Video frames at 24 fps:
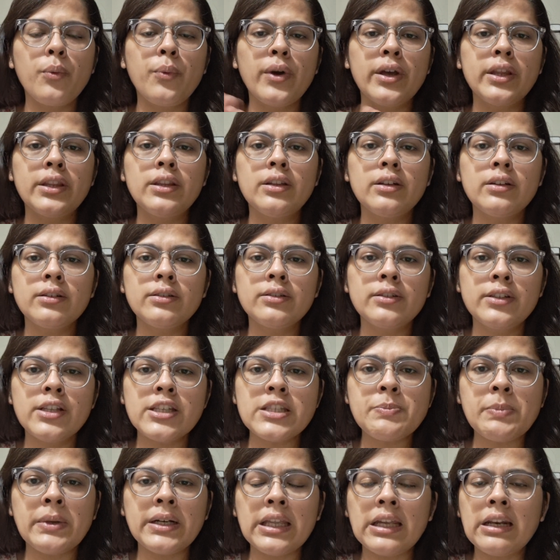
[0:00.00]
with
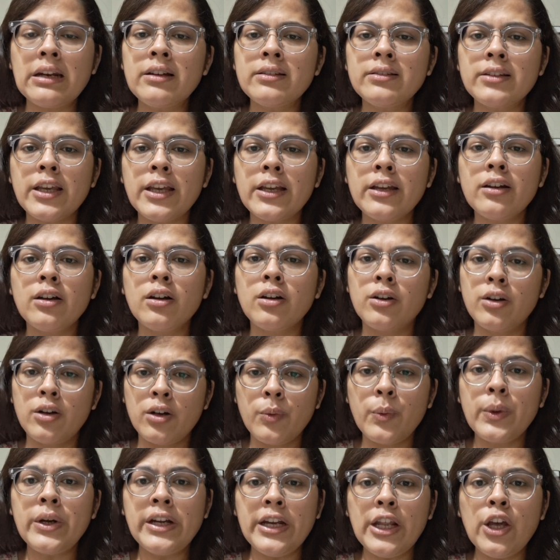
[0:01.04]
this particular thing, uh,
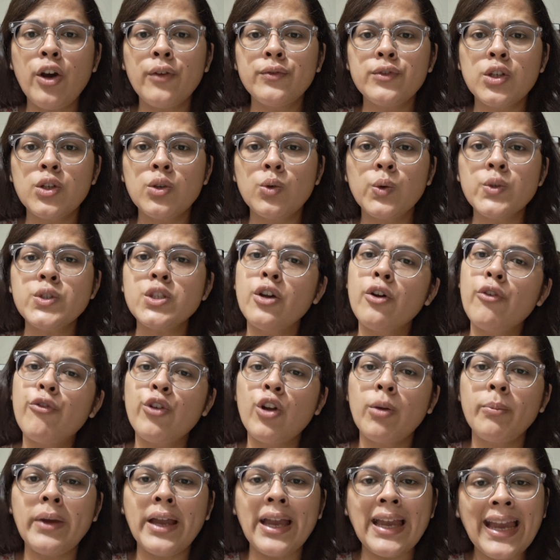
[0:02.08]
reading of the notes
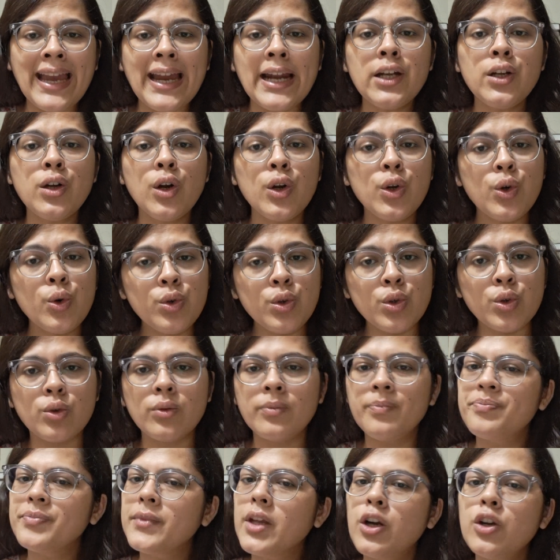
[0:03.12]
from head to toe.